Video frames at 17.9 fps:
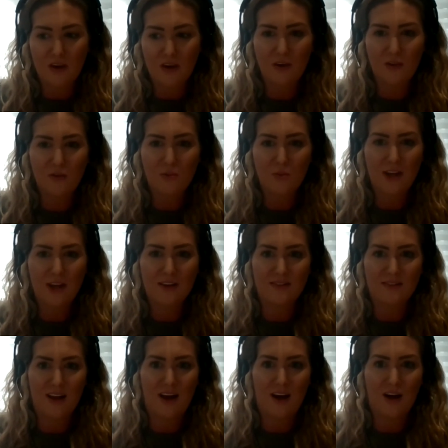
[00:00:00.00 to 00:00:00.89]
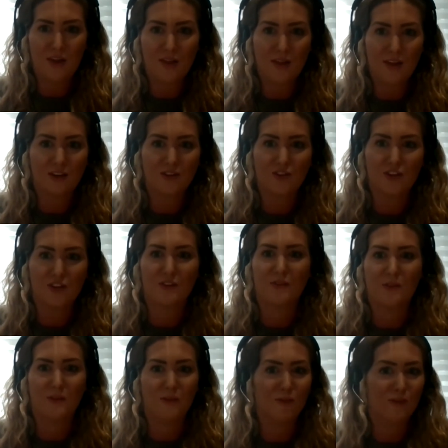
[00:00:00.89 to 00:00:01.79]
as well as that, I think
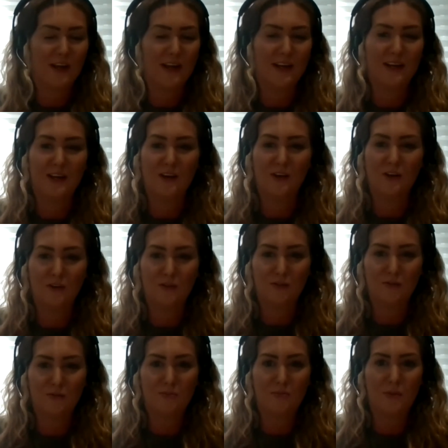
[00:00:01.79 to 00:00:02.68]
just the feeling of